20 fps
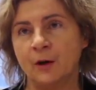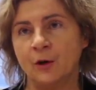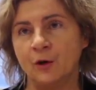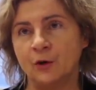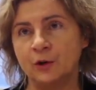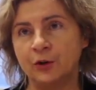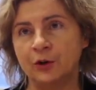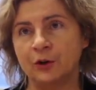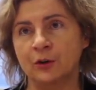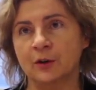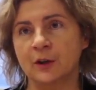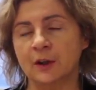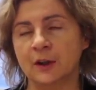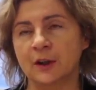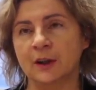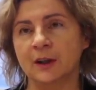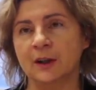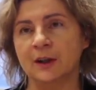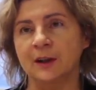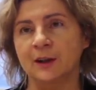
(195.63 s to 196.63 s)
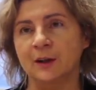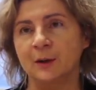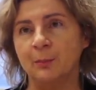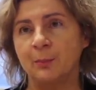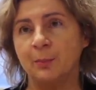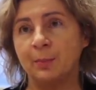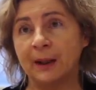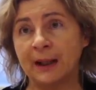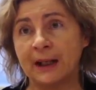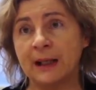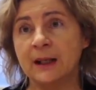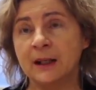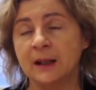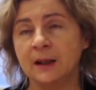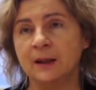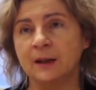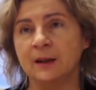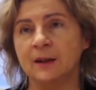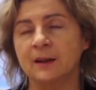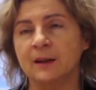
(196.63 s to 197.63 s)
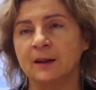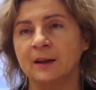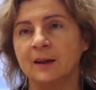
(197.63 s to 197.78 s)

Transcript: on your playing.